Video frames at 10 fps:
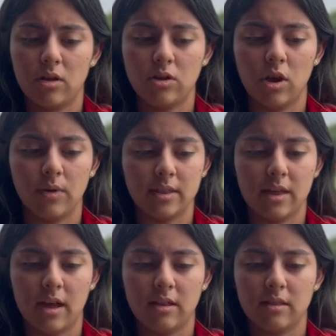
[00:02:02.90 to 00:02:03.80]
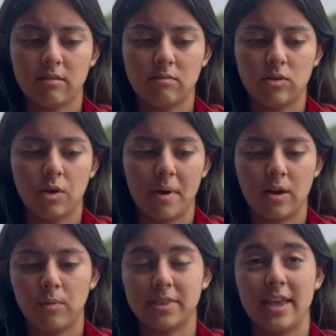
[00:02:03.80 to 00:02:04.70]
knowing that no
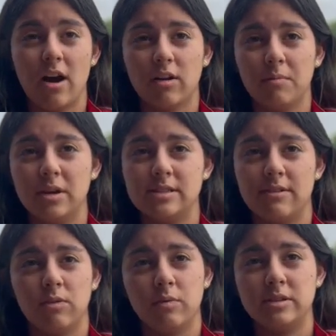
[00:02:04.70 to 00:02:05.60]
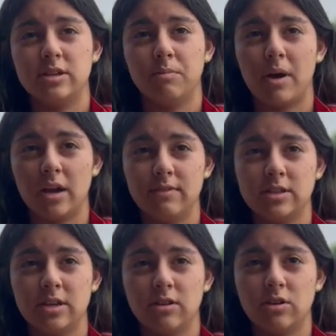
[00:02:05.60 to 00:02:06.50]
matter what the outcome was, everyone was still proud of
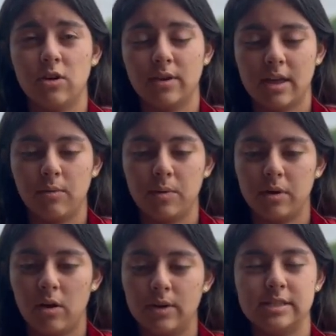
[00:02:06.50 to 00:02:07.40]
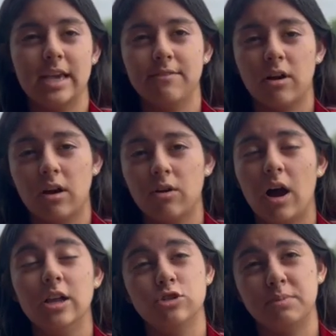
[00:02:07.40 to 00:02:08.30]
each other, knowing that we would always give our
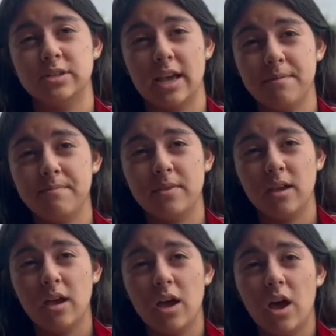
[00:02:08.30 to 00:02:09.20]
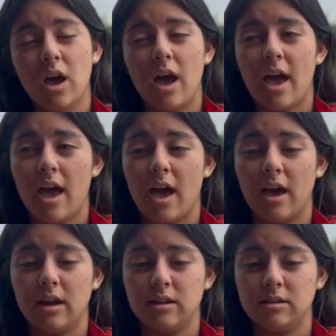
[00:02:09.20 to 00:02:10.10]
100%,
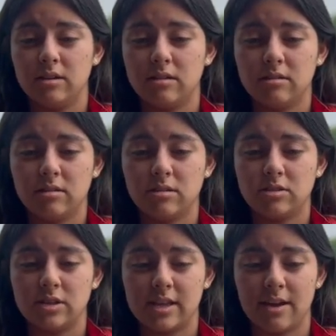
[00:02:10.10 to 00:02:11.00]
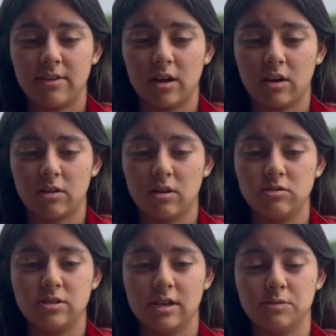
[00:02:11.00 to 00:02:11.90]
and just having our
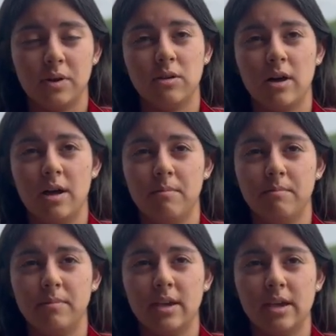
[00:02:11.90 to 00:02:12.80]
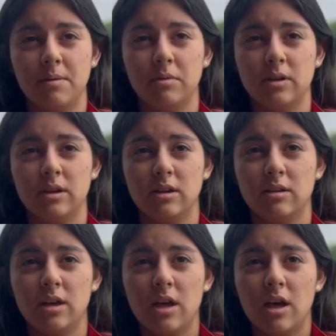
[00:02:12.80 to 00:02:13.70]
coaches as well, being able to
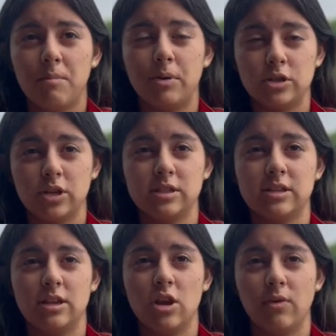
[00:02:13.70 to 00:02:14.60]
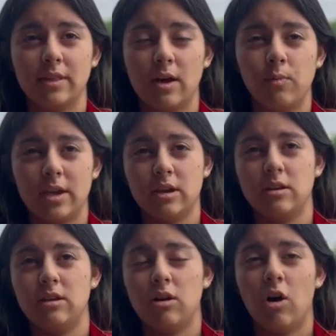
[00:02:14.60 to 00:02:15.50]
push us and knowing that we could
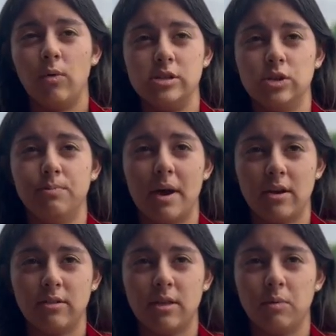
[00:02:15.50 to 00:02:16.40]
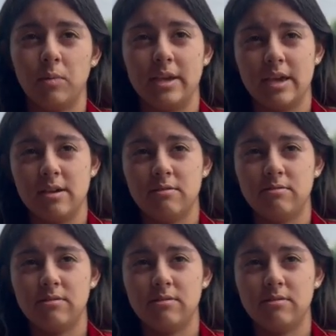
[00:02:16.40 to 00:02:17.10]
always do better than what we give,